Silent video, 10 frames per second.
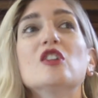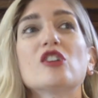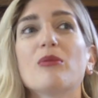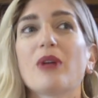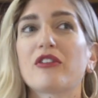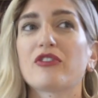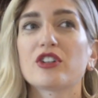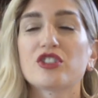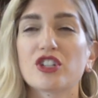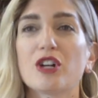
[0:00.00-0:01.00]
So I'm like,
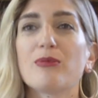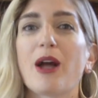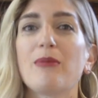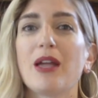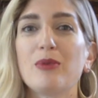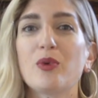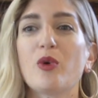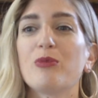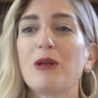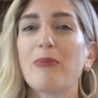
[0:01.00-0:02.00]
for sure, my baby
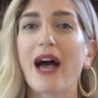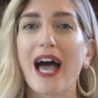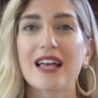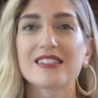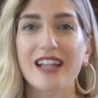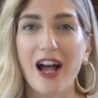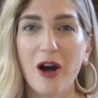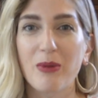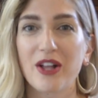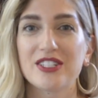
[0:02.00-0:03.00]
will be passed
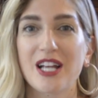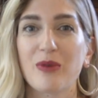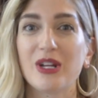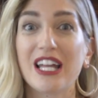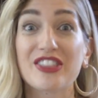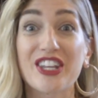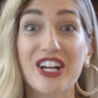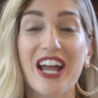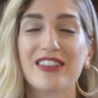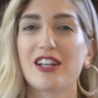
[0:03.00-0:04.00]
out by the time we get
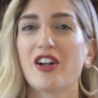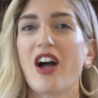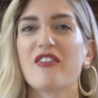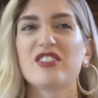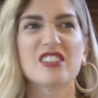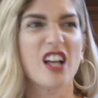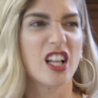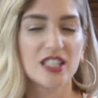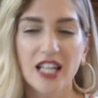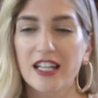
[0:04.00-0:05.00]
there, and then I'll have a
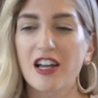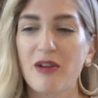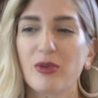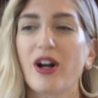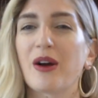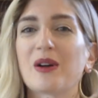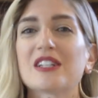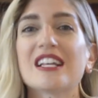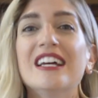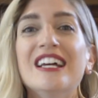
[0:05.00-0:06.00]
solid like couple
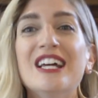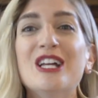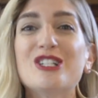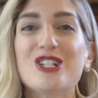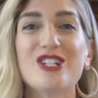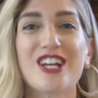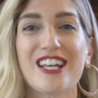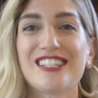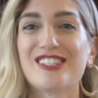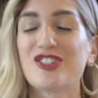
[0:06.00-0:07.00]
hours to
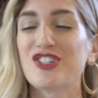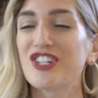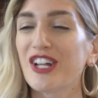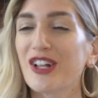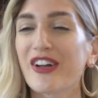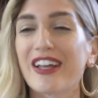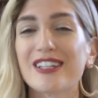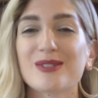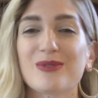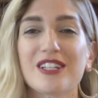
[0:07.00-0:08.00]
just chill,
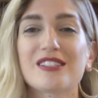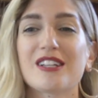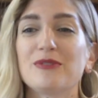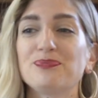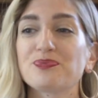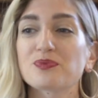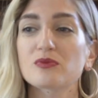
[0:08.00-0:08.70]
get some things done.